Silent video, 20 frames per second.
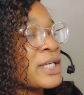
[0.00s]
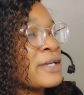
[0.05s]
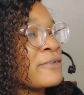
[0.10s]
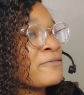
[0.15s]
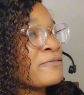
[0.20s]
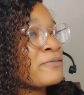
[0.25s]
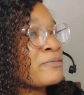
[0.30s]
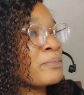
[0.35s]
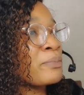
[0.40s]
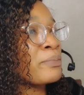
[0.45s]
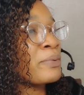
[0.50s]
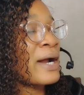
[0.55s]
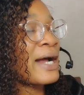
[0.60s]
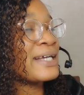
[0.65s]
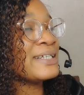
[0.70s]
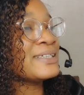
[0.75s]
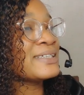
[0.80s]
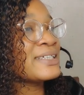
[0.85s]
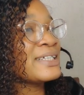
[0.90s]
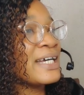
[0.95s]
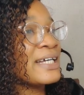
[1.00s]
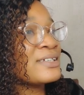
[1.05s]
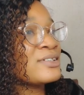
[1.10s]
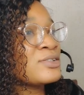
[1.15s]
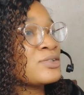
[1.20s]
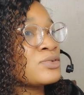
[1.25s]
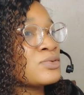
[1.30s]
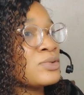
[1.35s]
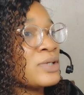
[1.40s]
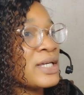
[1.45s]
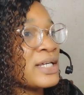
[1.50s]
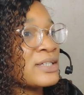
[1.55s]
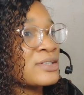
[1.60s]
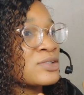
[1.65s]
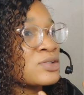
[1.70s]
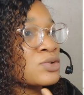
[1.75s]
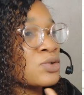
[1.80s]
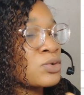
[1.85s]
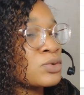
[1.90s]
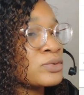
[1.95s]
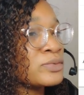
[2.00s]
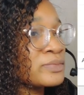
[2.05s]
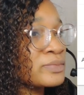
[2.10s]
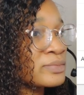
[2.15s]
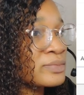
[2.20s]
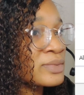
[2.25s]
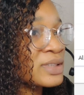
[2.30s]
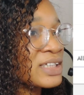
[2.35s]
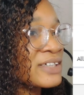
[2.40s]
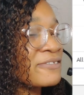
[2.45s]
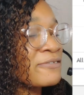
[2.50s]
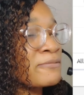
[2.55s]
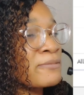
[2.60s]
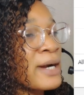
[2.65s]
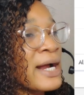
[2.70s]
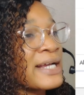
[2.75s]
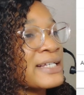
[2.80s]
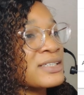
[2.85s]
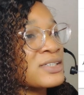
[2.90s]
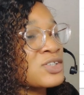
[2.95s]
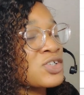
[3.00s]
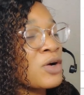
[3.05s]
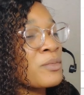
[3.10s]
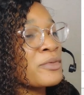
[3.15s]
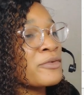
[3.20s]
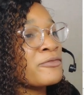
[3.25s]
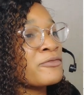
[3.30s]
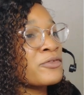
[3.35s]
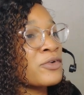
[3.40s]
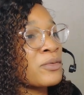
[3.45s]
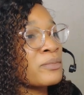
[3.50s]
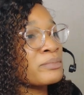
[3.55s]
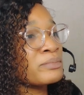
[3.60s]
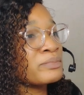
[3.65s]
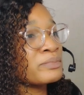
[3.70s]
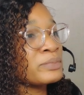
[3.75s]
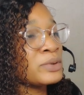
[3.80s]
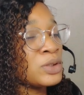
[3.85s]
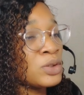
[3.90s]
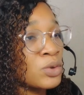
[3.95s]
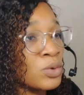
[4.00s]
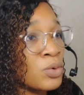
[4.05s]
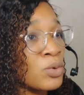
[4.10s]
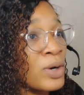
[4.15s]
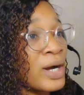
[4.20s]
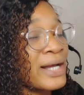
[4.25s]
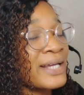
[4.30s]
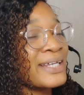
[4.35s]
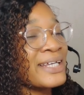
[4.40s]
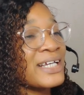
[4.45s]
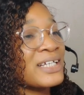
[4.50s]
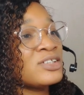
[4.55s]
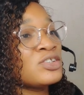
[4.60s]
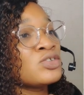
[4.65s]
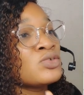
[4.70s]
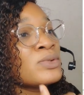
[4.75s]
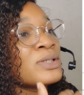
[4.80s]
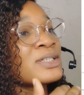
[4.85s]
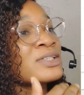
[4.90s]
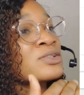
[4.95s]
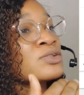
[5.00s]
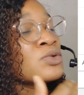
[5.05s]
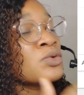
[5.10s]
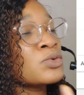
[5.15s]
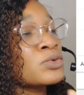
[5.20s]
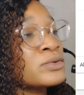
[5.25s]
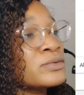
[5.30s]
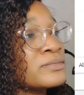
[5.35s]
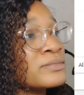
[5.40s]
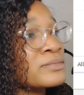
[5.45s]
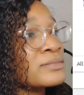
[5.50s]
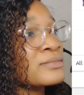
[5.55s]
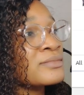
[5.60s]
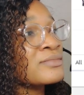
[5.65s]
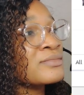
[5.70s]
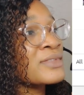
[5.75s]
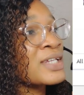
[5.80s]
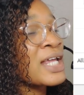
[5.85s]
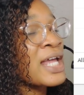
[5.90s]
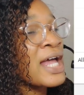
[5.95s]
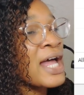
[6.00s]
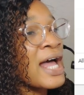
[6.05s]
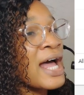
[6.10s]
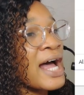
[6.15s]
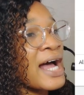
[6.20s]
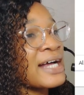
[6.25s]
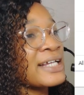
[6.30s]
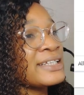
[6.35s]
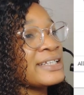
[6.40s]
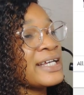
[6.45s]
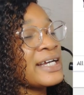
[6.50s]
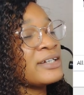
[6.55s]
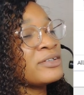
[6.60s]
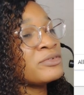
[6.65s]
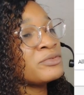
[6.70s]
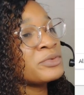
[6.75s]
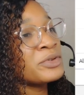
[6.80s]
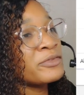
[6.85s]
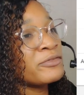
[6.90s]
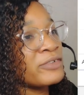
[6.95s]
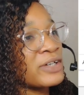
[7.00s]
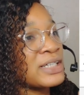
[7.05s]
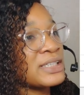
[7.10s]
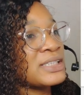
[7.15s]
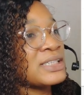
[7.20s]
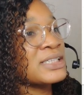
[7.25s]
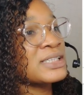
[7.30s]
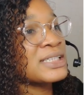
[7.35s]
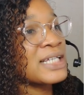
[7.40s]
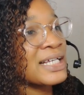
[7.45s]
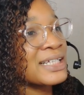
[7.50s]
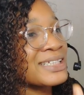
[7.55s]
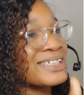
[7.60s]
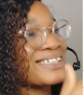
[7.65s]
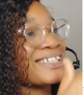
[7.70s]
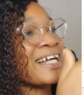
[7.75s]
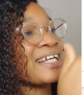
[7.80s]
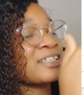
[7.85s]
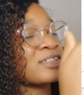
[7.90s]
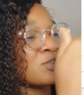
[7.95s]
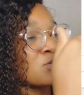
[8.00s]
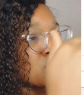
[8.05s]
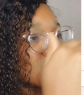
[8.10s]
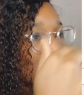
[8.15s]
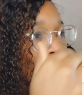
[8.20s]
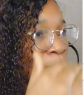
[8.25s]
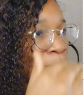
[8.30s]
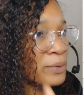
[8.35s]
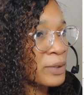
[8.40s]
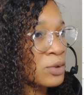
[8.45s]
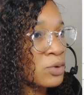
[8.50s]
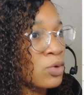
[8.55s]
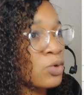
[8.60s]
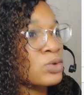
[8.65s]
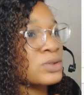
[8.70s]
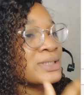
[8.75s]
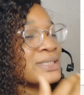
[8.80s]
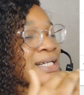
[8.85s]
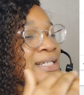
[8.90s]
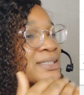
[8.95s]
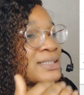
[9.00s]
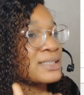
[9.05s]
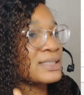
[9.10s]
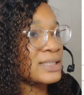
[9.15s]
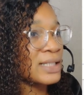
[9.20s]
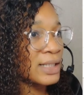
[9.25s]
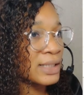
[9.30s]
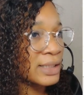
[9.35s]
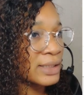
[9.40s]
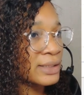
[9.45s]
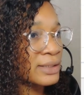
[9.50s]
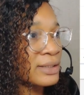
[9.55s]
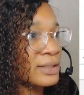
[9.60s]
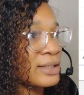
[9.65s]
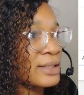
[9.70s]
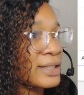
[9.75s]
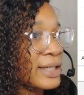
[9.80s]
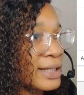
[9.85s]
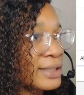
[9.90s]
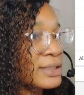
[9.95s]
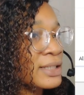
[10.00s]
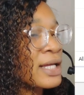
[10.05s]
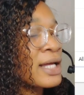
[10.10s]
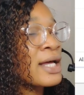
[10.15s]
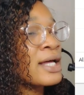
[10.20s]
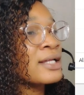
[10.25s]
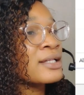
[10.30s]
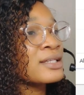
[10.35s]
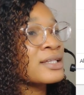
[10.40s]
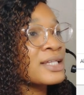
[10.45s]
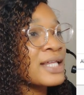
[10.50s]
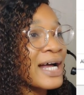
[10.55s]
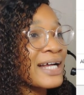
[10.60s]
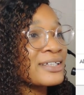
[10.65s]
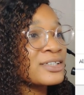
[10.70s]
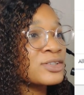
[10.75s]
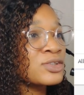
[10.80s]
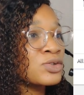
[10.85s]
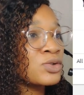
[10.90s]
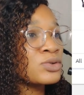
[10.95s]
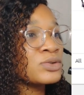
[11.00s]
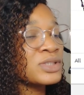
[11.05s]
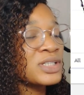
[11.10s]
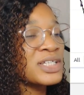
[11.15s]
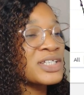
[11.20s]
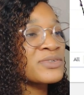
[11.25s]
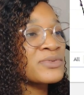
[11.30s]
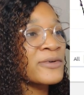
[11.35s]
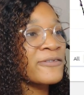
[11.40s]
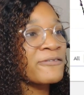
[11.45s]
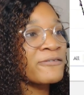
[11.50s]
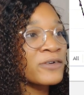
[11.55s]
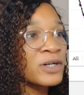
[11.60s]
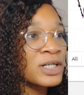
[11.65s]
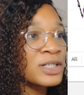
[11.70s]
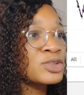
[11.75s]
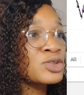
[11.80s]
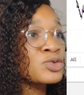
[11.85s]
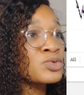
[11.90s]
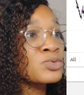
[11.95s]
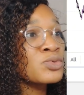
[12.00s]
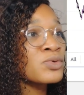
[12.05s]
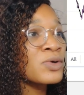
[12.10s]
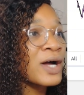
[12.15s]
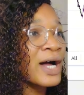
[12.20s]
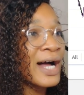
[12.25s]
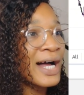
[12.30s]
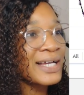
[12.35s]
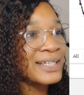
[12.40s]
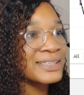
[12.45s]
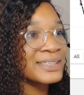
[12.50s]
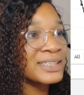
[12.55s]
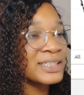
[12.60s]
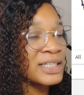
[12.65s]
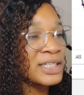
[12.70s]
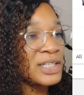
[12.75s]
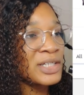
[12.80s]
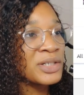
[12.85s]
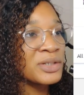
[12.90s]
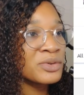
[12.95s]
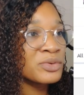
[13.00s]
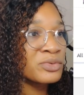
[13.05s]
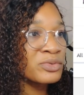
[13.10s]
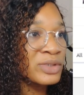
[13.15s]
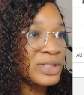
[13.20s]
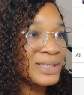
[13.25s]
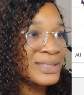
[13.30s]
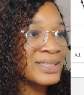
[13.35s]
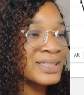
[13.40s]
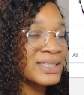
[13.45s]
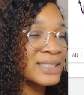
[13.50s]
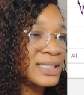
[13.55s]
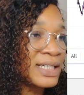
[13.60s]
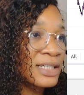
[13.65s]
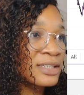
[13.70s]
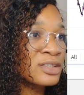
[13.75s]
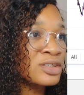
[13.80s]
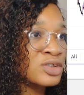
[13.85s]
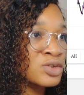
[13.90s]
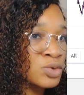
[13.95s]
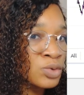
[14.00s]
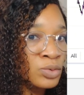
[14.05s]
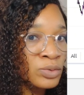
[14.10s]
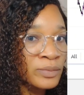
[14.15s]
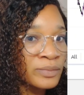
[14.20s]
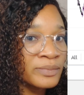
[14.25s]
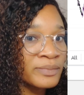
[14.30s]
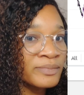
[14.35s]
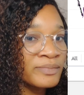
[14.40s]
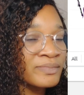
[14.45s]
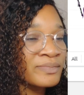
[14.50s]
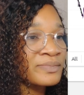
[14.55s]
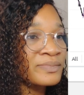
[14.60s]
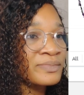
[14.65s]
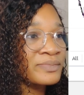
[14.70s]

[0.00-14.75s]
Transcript: if price gets to a zone, if price is coming from below and gets to a zone and then reverses and starts dropping or starts selling again, that zone is referred to as a resistance zone.